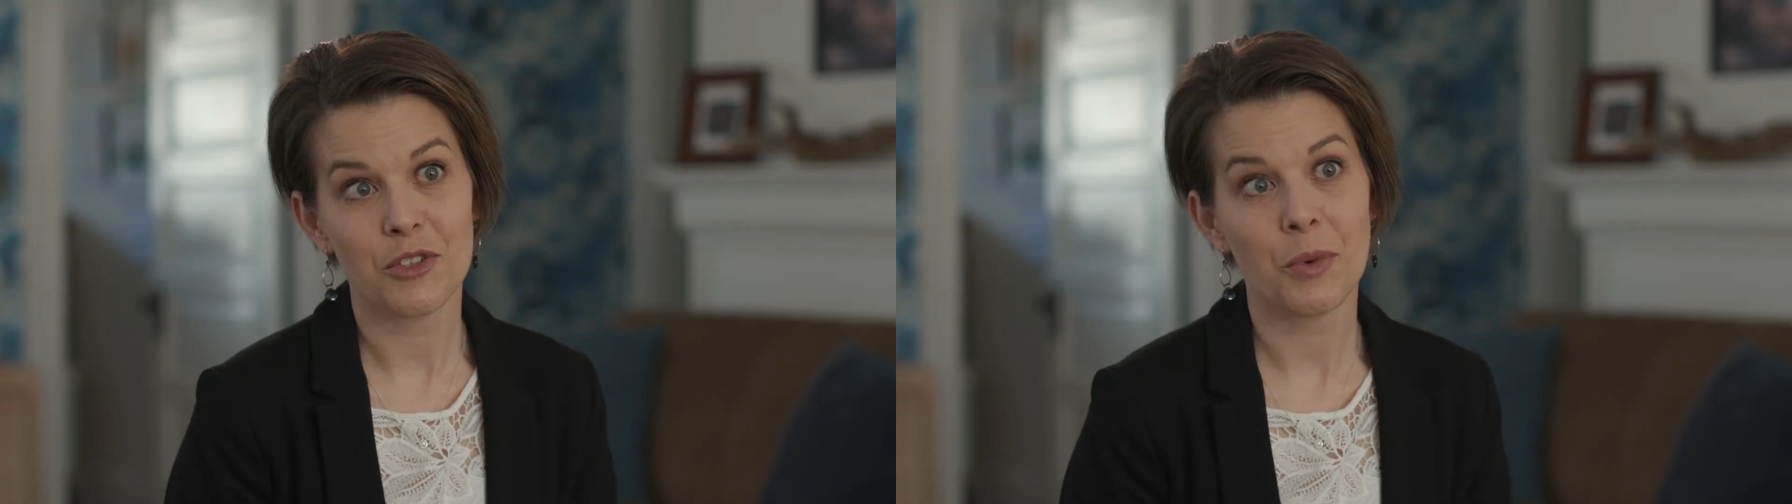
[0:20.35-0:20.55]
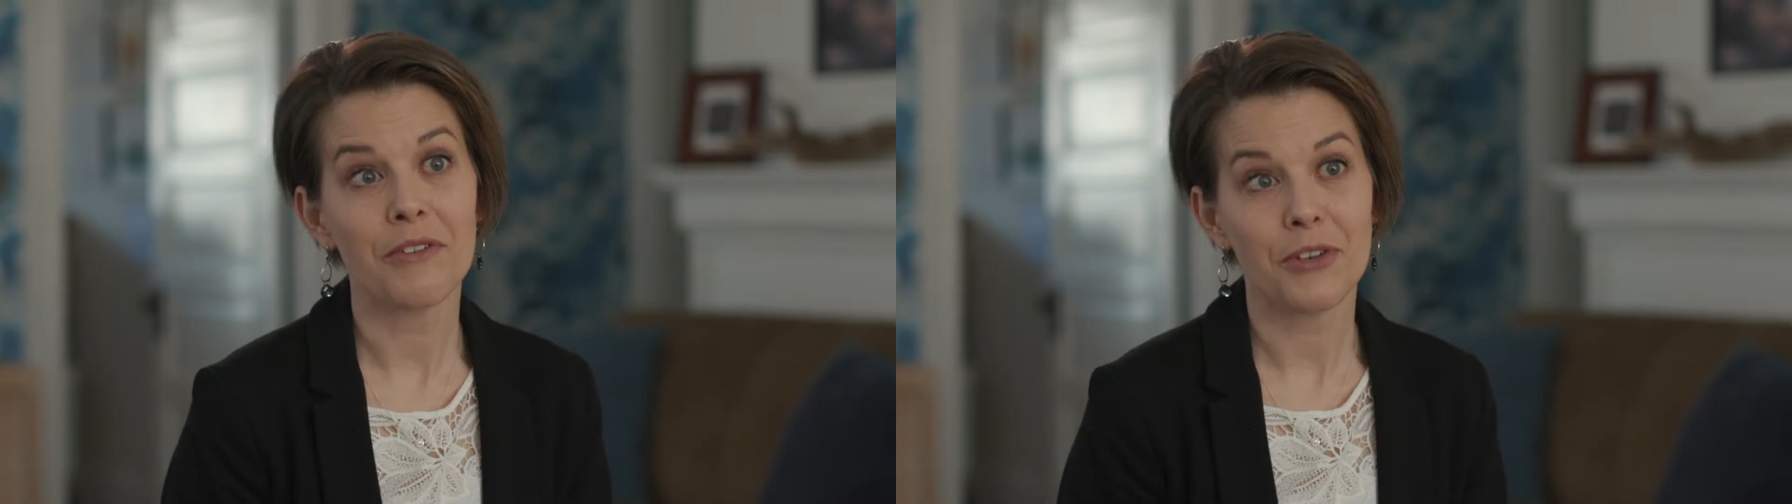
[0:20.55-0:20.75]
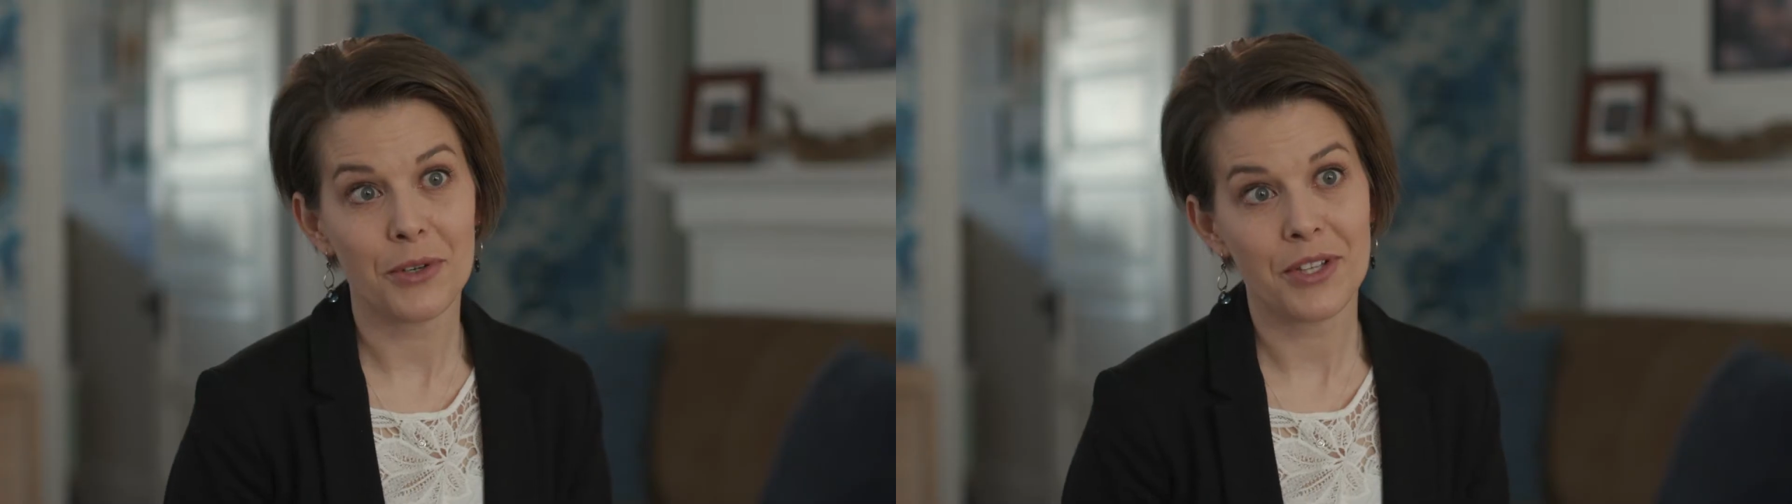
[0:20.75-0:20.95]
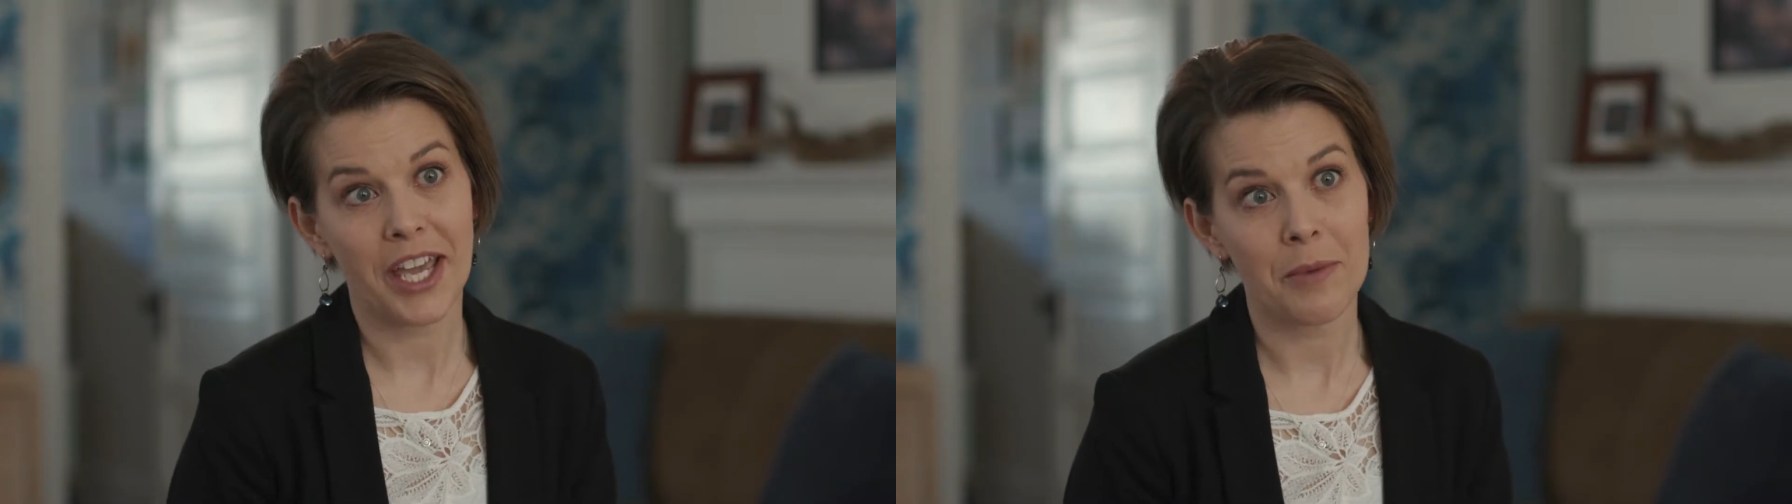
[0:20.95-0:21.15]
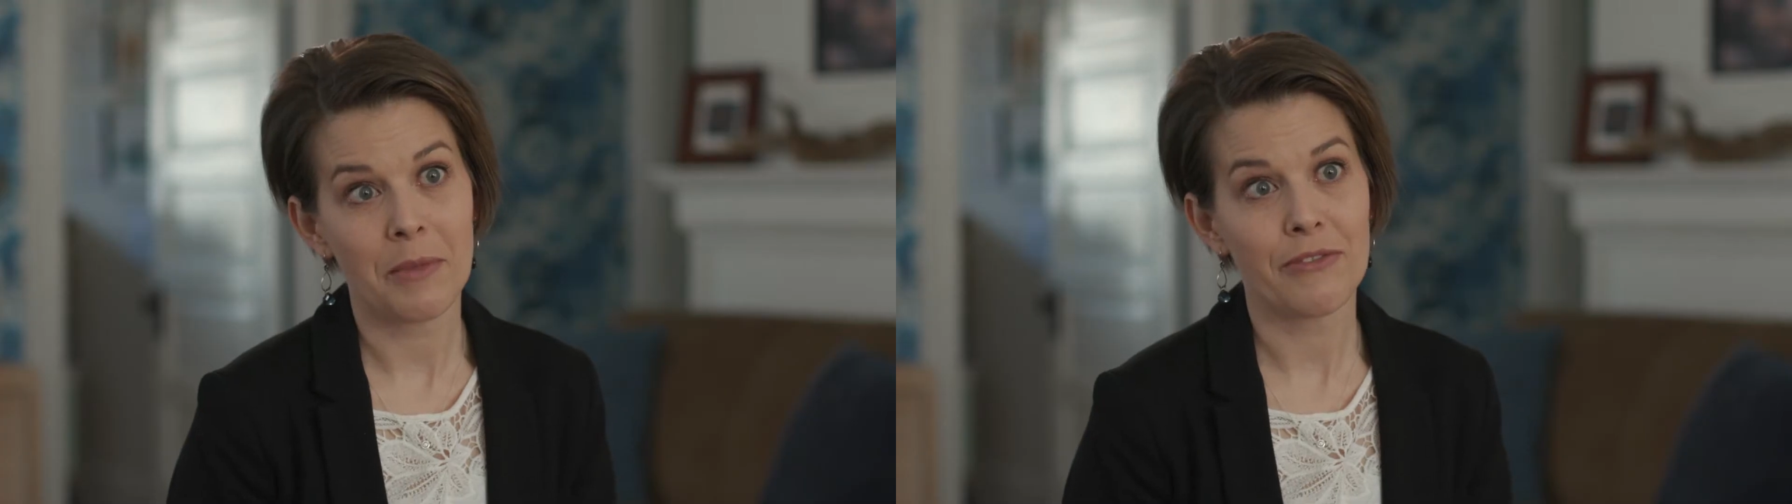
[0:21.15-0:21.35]
12-year-old, I
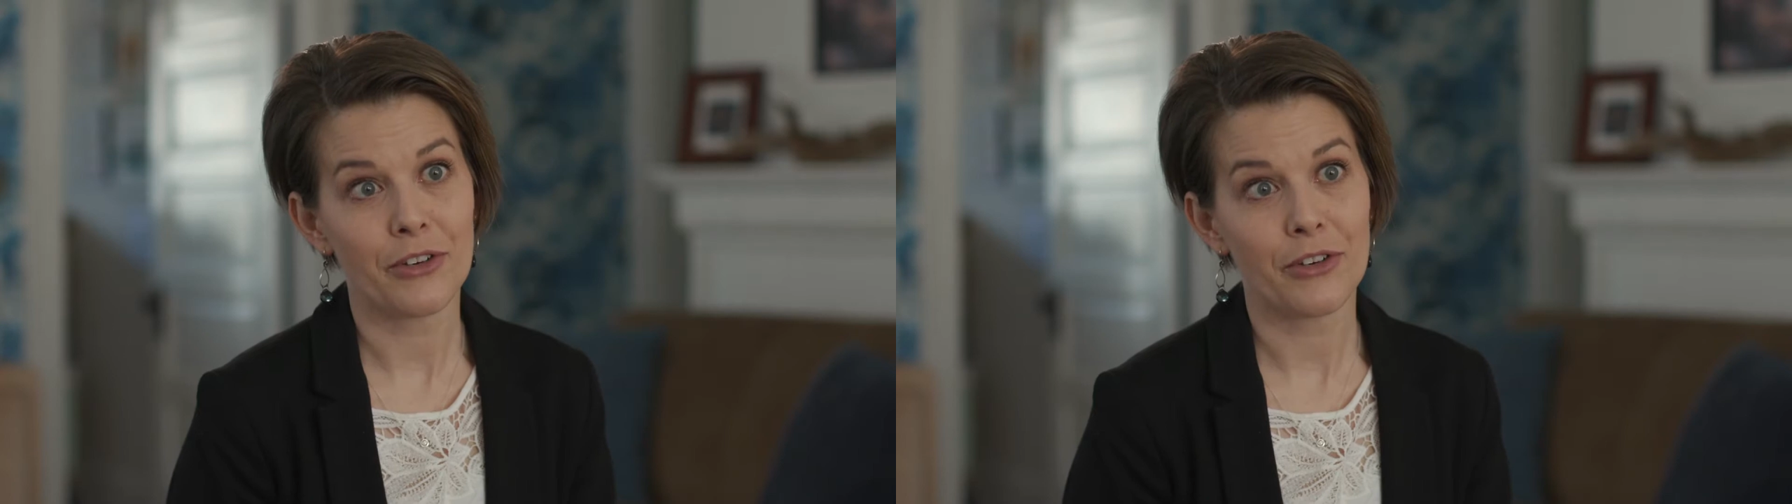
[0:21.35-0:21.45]
had my